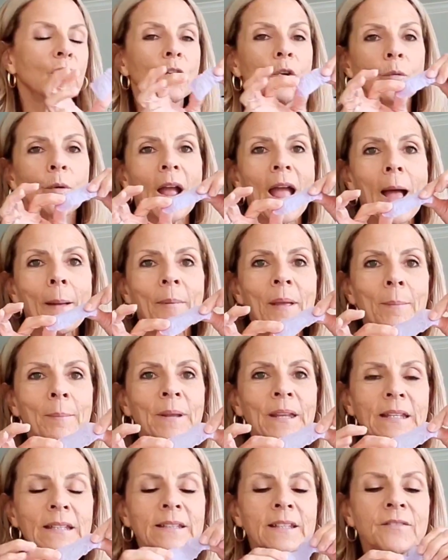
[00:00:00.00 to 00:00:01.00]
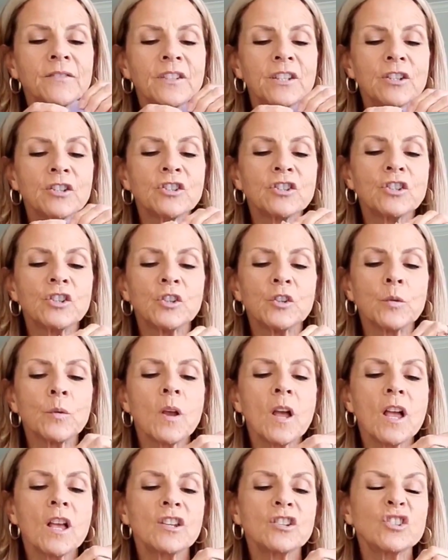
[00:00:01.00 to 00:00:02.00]
Grab a piece of tissue,
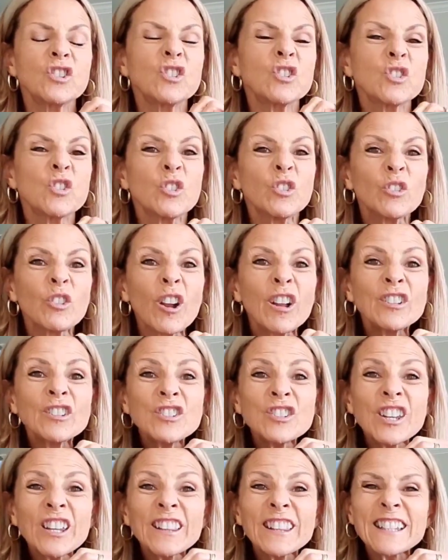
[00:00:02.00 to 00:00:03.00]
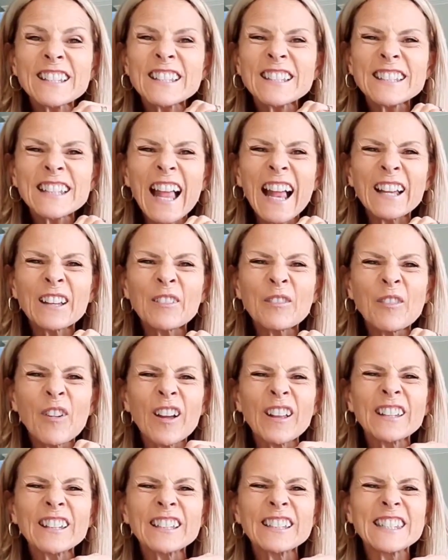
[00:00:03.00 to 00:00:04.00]
scrunch it. This is kind of
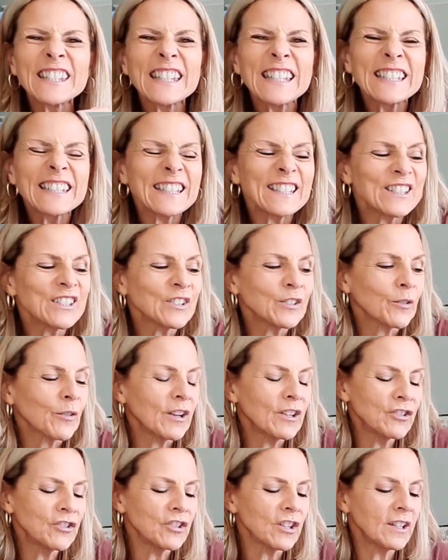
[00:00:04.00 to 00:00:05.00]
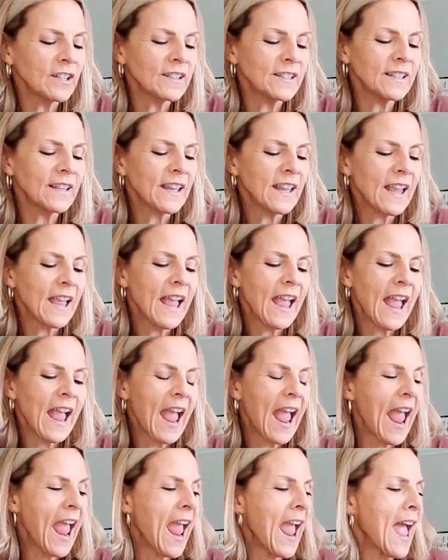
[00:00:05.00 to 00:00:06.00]
fun because you get to scrunch it
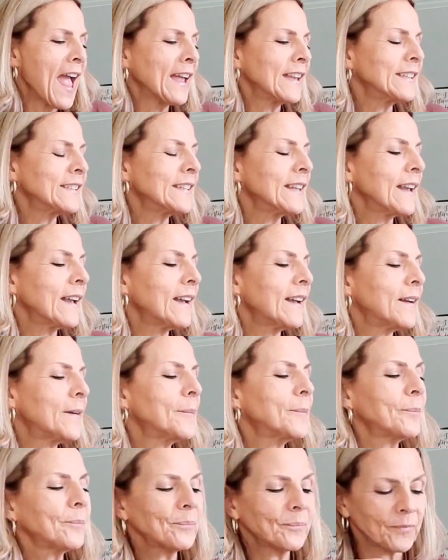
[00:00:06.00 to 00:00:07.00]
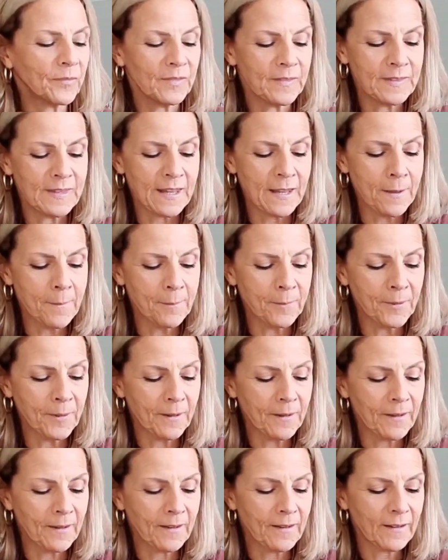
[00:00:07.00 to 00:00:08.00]
and dip
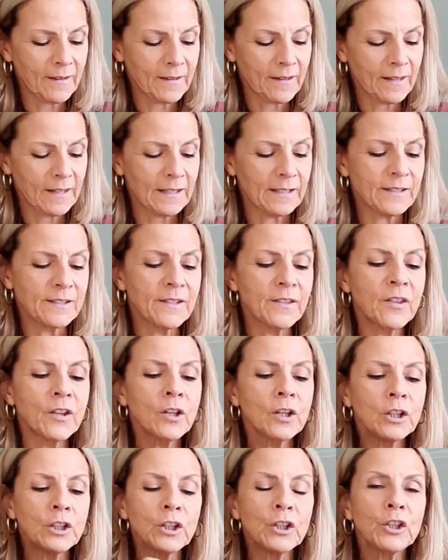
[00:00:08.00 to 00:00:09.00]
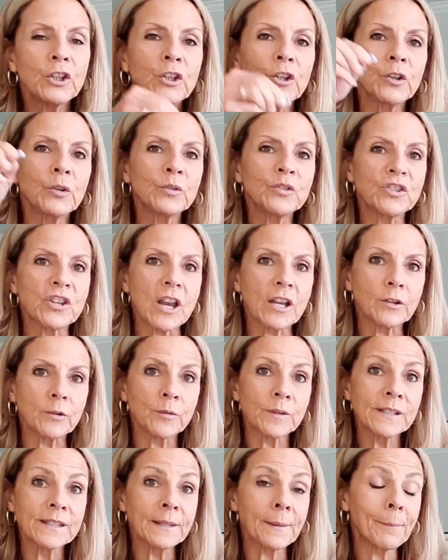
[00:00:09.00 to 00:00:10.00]
into the glue,
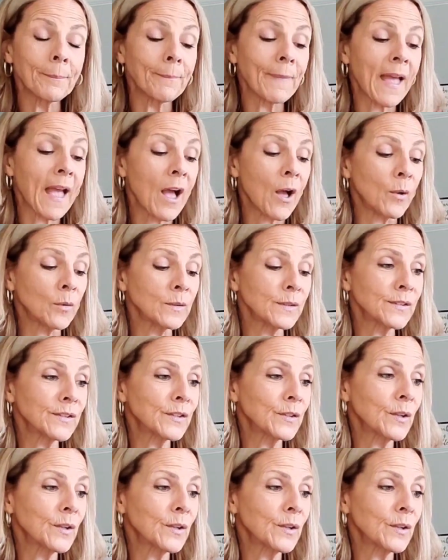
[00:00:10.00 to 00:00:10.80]
generous amount